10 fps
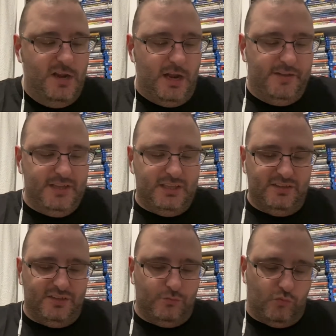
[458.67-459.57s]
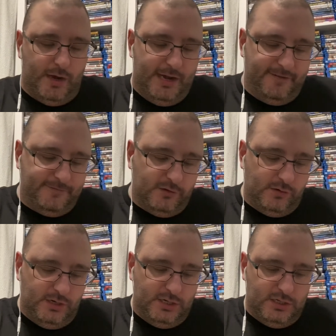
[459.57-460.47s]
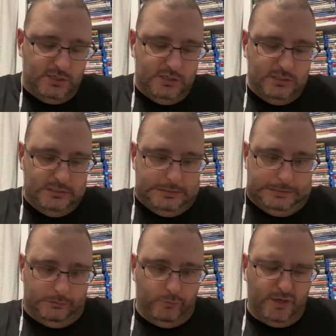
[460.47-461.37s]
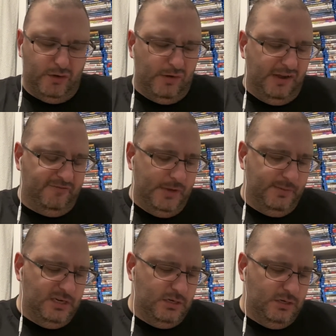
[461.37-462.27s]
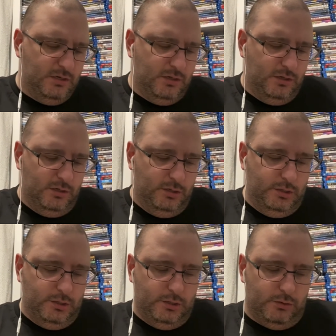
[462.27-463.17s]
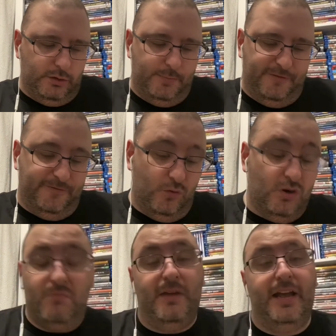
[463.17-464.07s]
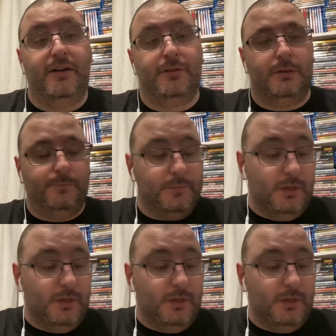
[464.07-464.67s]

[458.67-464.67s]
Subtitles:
I think this is right after Wreck-It Ralph, maybe? Or right before? I don't know.